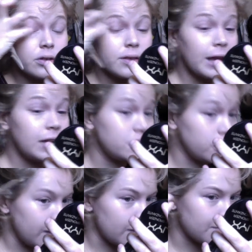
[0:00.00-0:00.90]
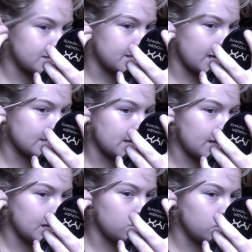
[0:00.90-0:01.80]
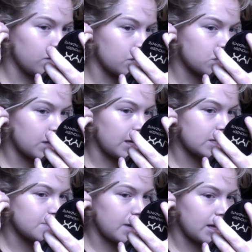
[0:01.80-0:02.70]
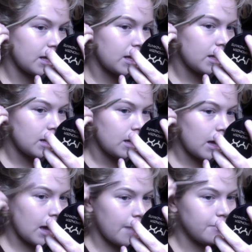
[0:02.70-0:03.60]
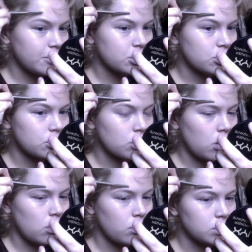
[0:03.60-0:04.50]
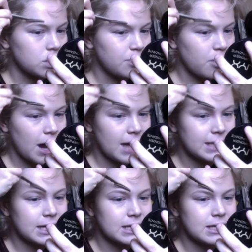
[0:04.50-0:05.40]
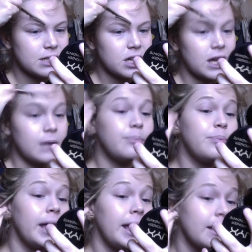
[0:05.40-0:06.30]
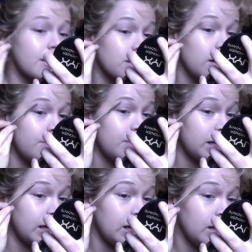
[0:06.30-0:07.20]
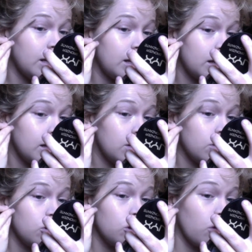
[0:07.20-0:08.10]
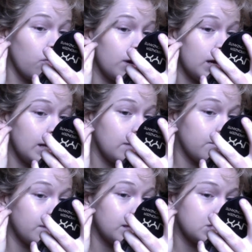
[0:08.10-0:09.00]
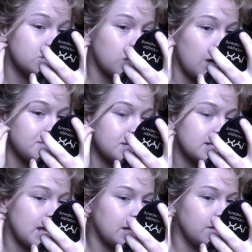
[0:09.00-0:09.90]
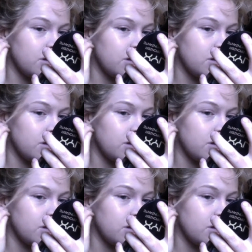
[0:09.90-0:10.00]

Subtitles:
they do make mistakes and they do rush things, but I'm just so surprised that such a big company, no one really stopped to say,